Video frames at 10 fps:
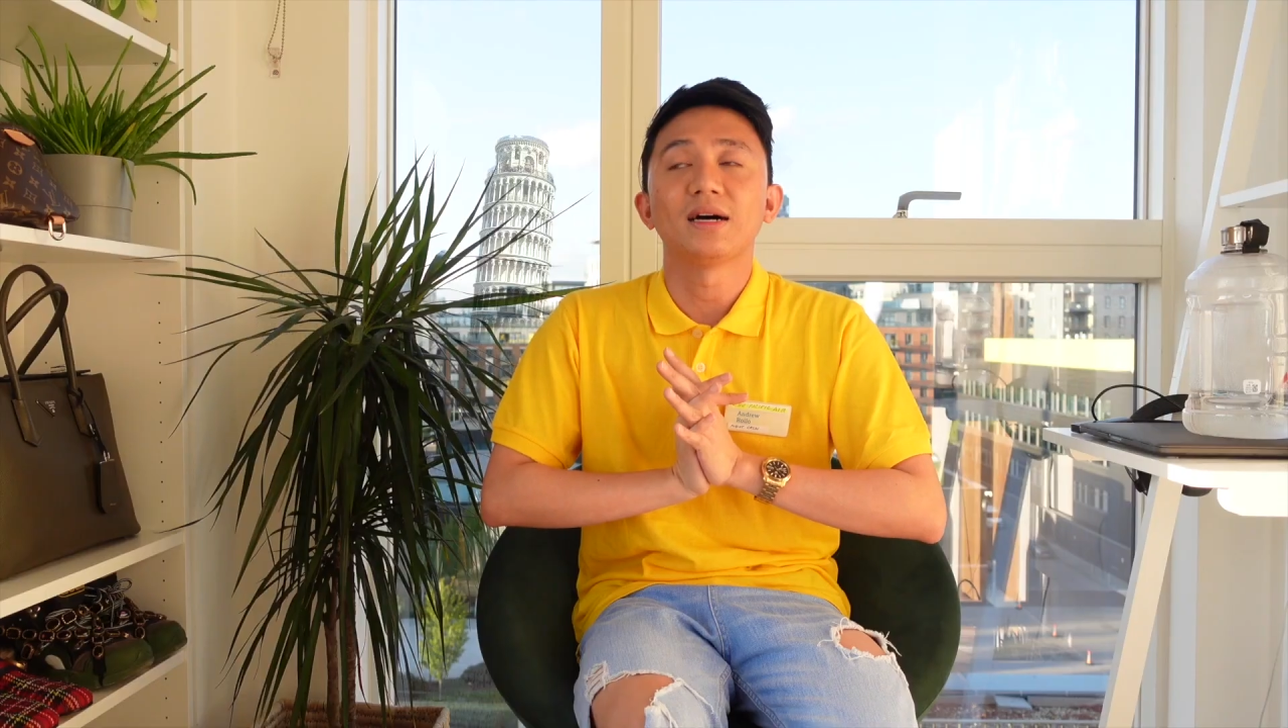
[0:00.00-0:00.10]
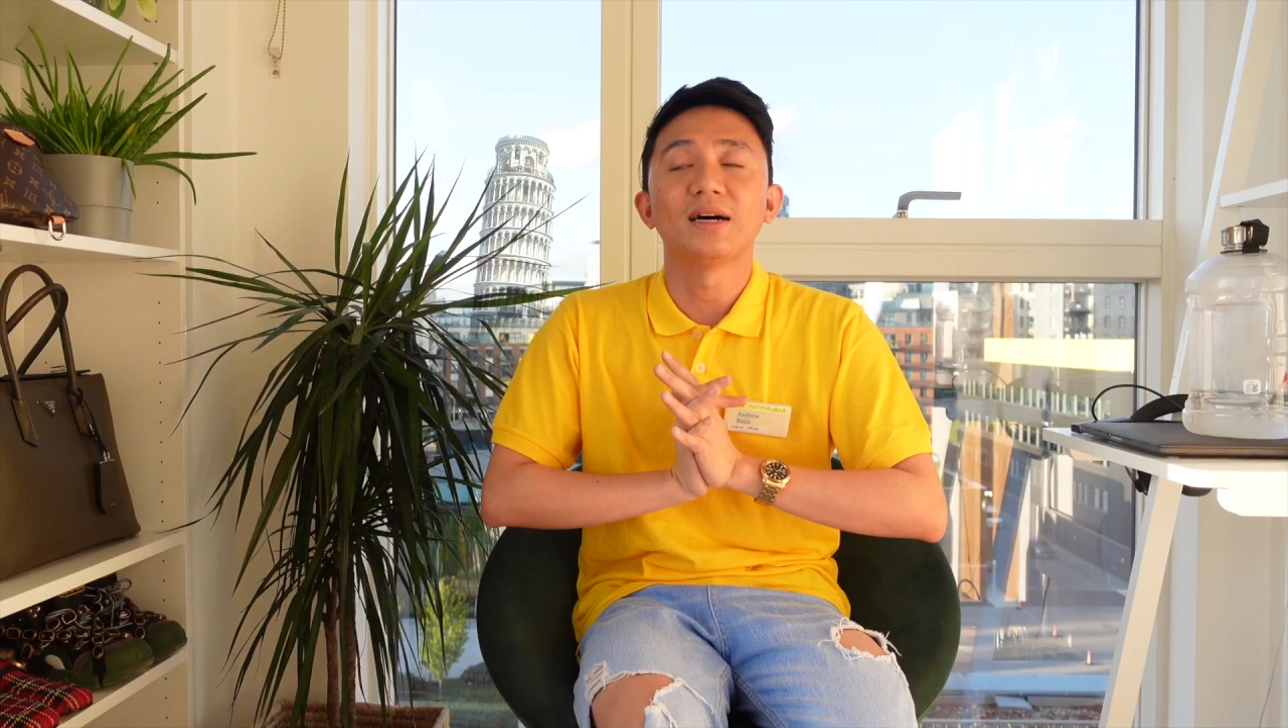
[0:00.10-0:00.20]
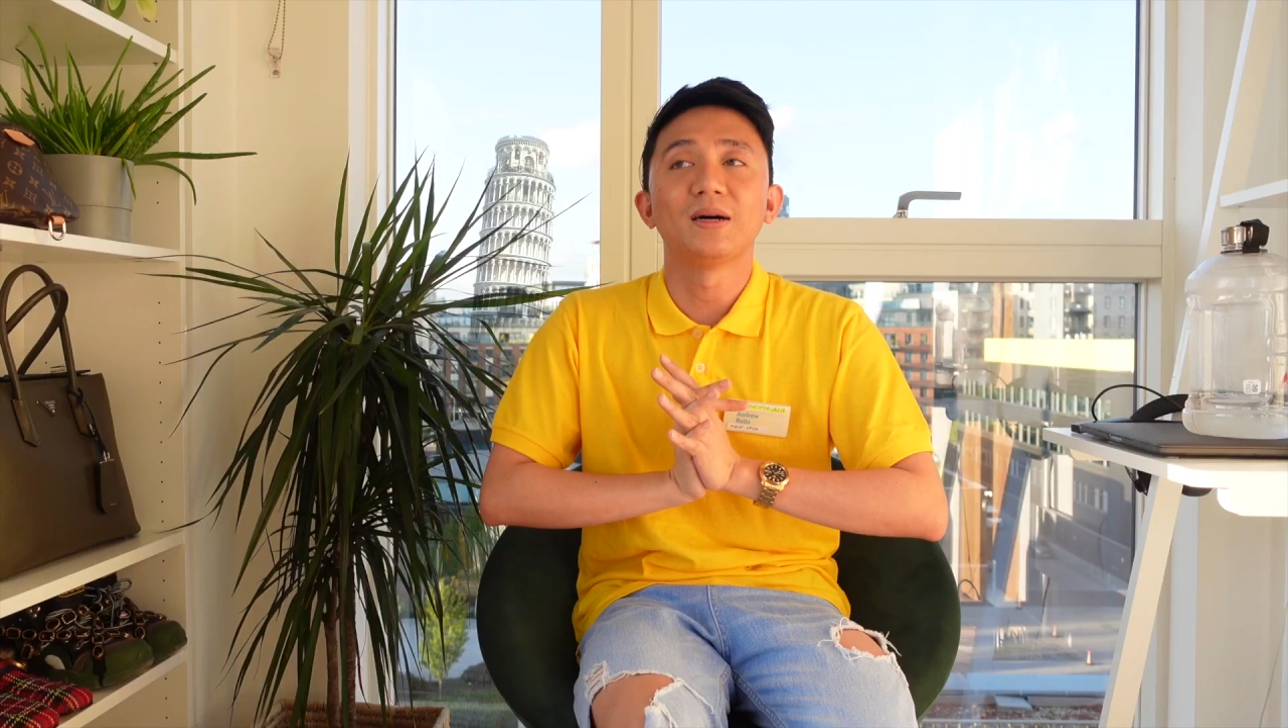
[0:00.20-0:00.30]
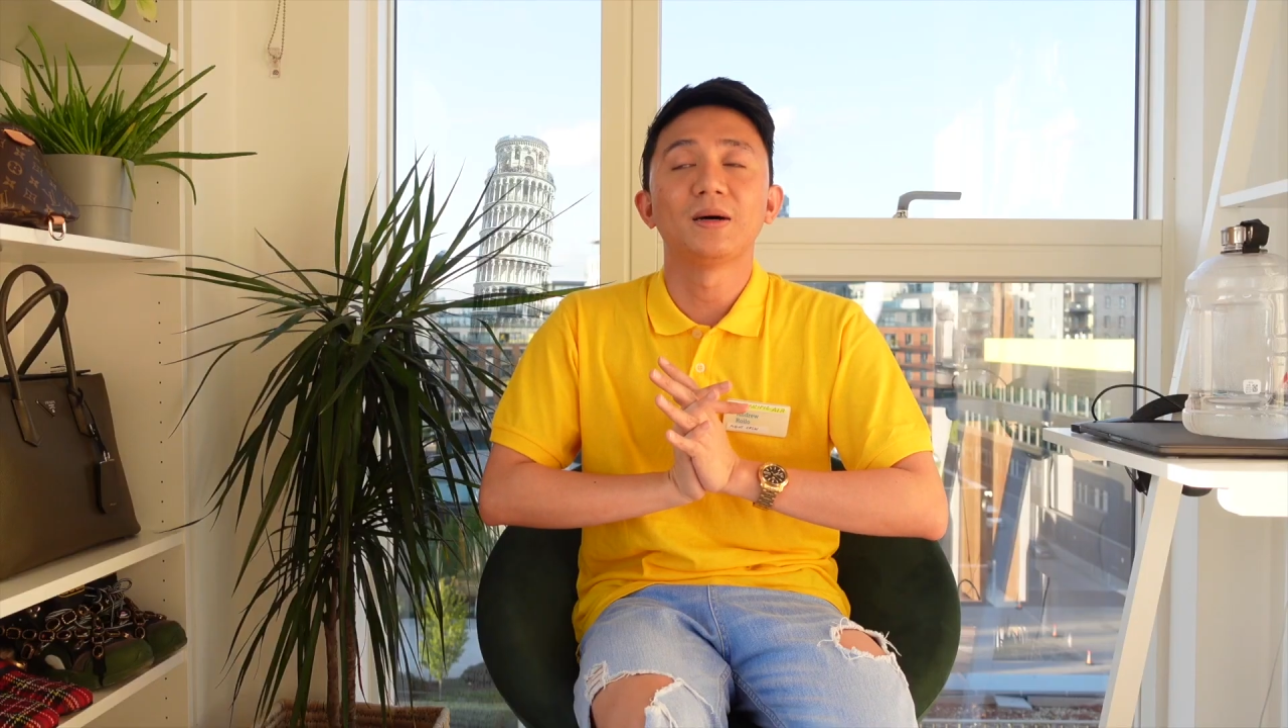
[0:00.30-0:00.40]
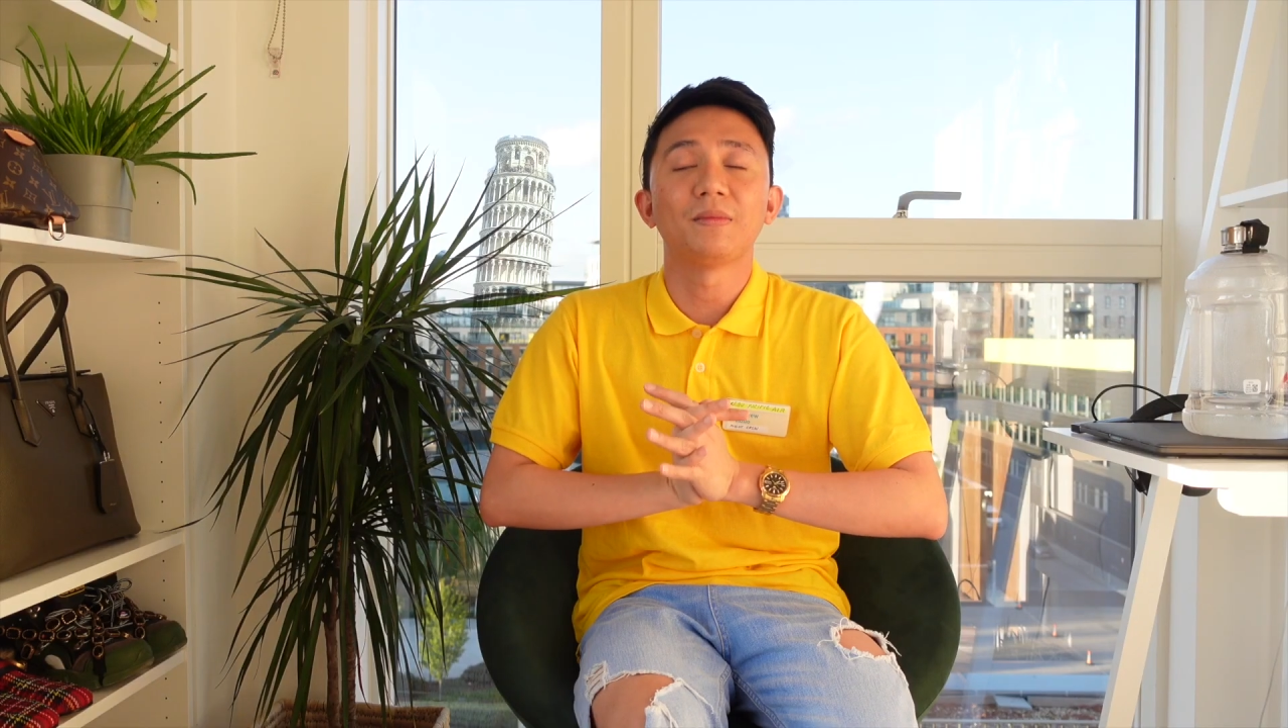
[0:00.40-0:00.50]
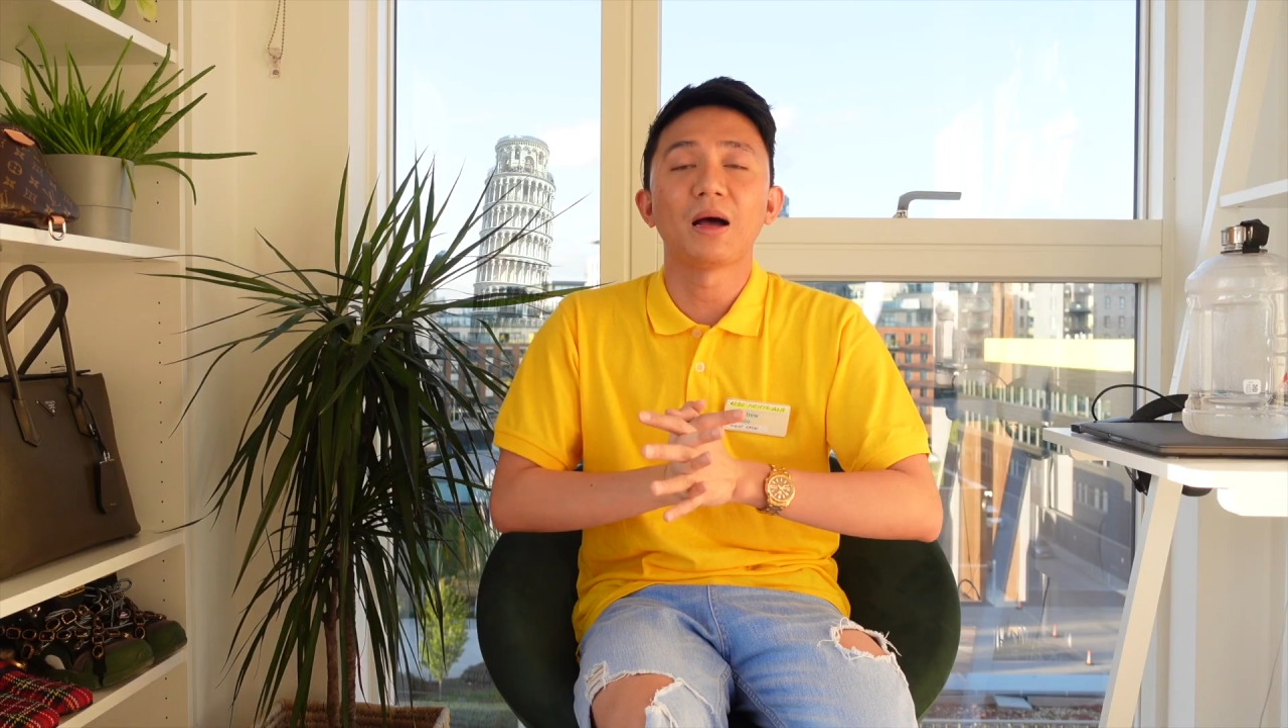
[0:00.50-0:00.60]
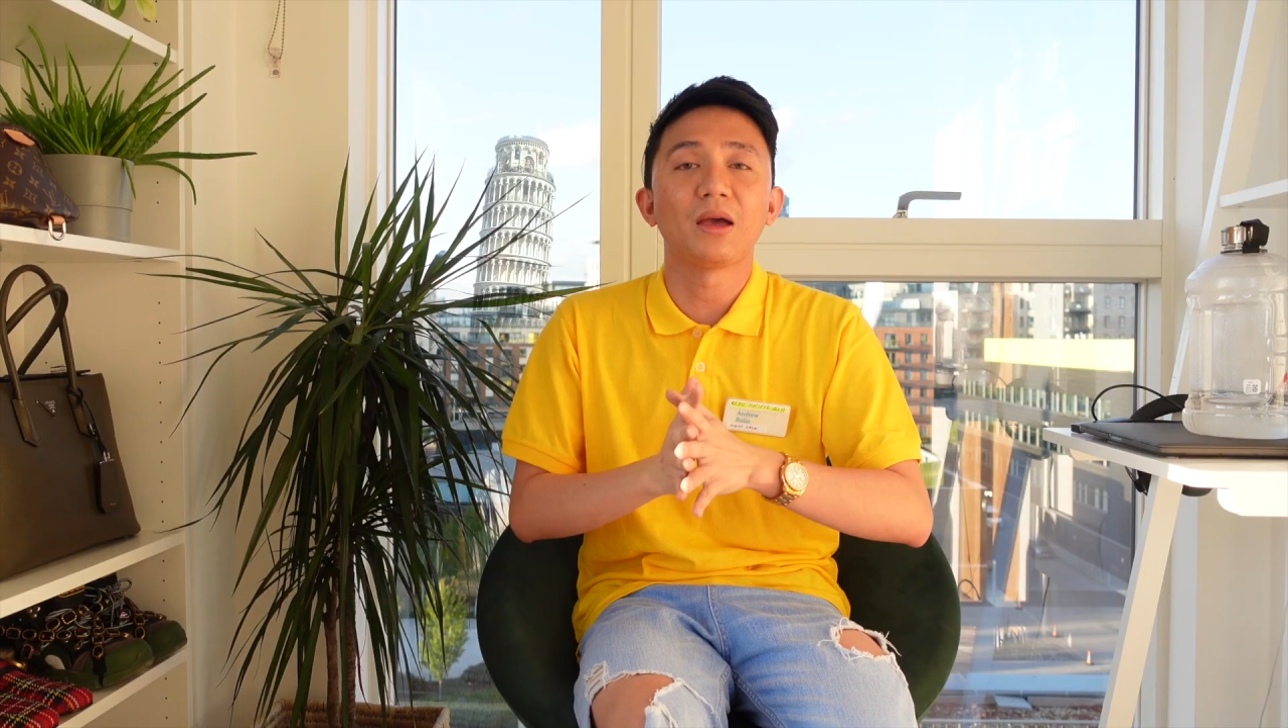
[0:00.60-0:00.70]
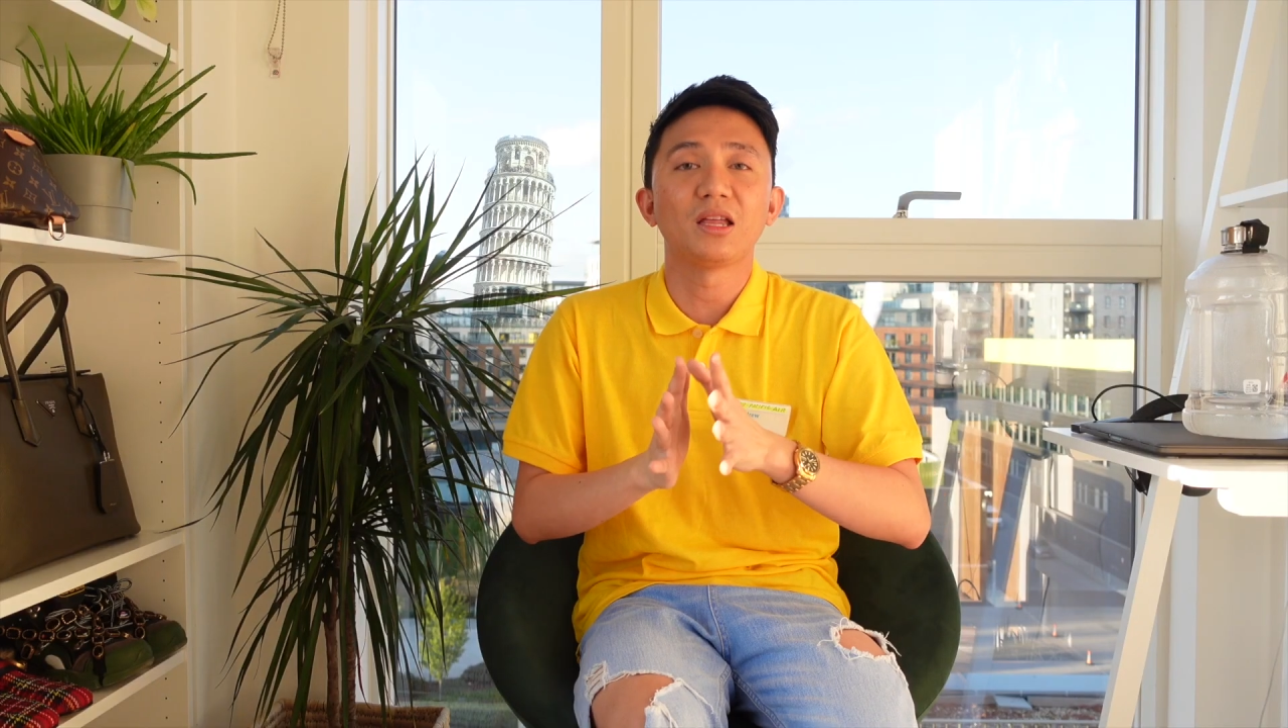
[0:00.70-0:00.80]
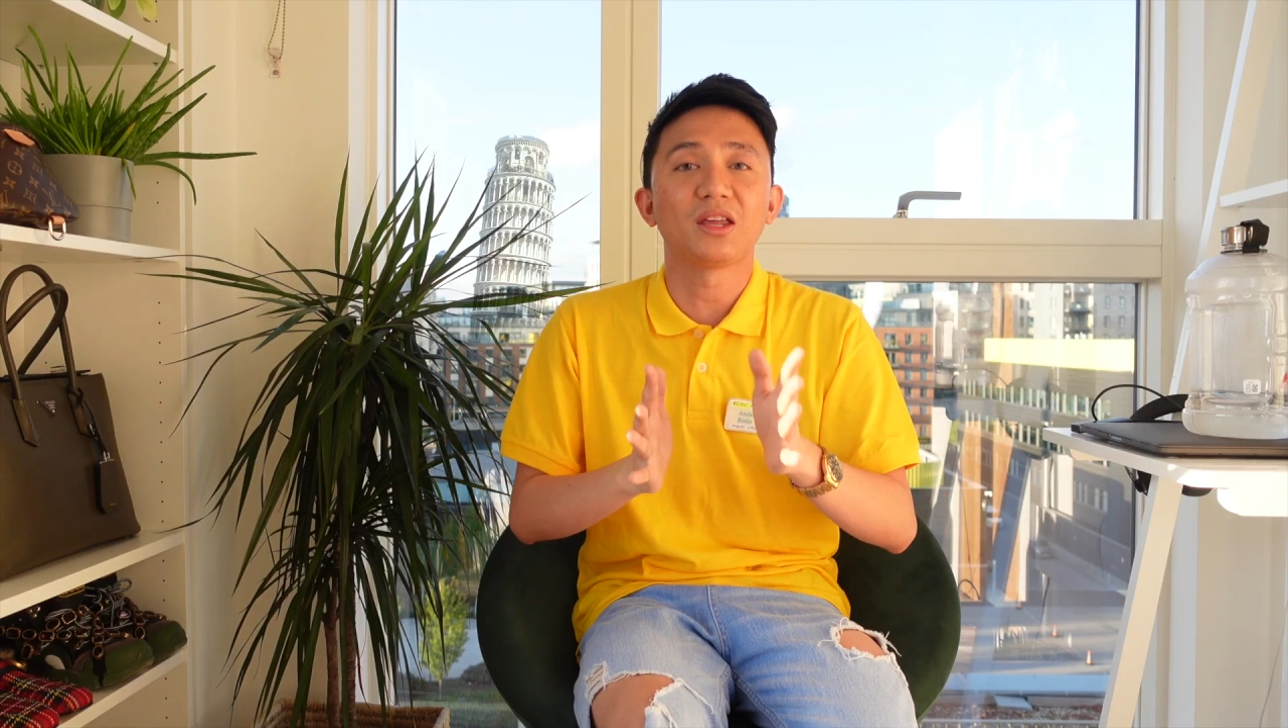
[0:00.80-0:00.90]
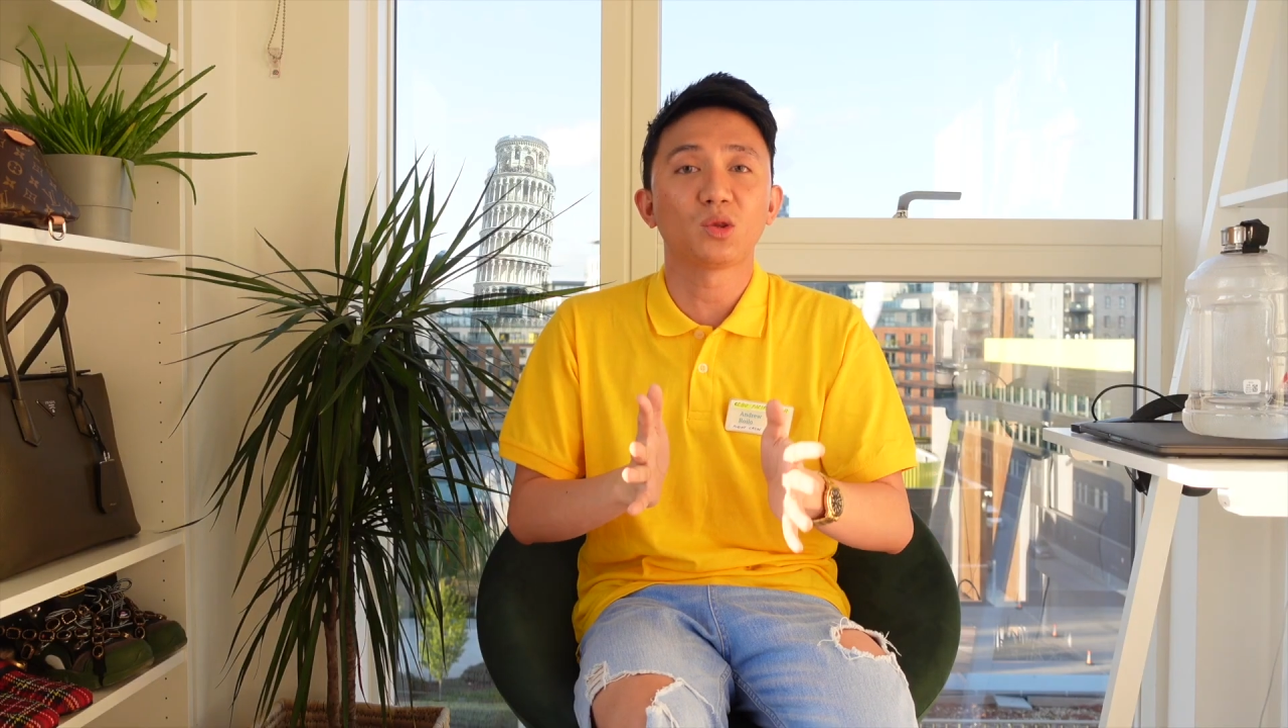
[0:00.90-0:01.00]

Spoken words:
that